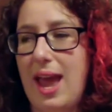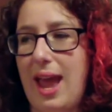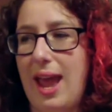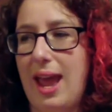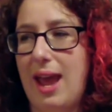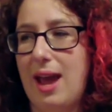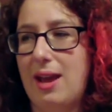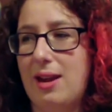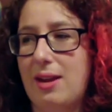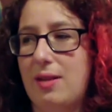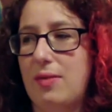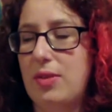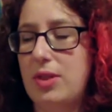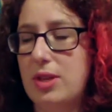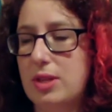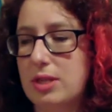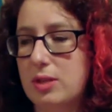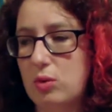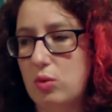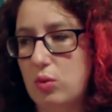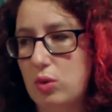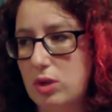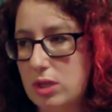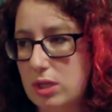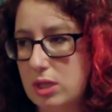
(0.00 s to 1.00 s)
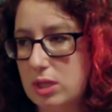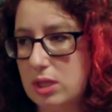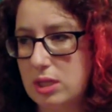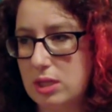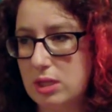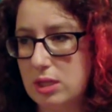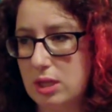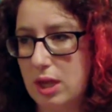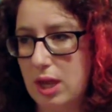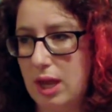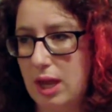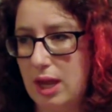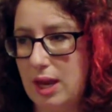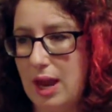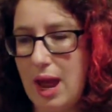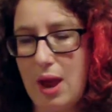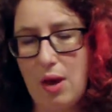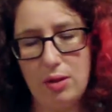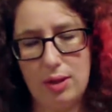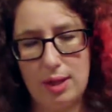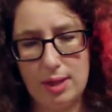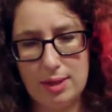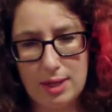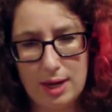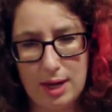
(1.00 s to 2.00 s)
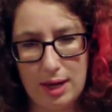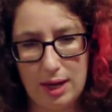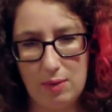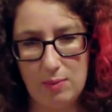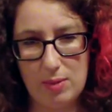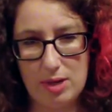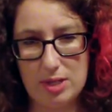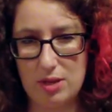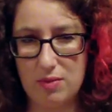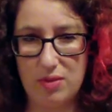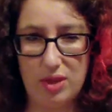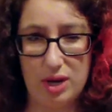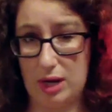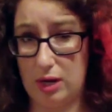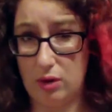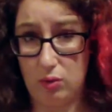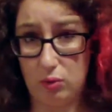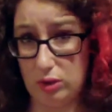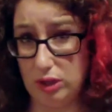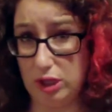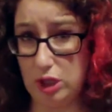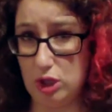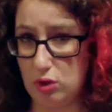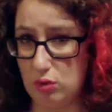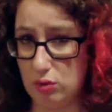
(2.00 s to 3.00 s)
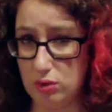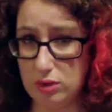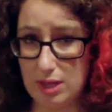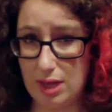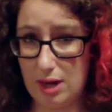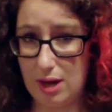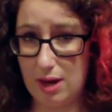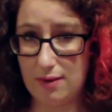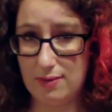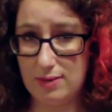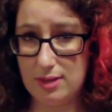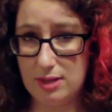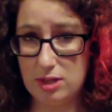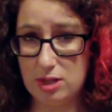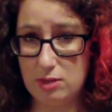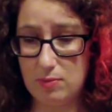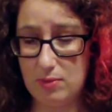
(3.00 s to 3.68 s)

And this was an outlet that I gave myself that I didn't really use that often,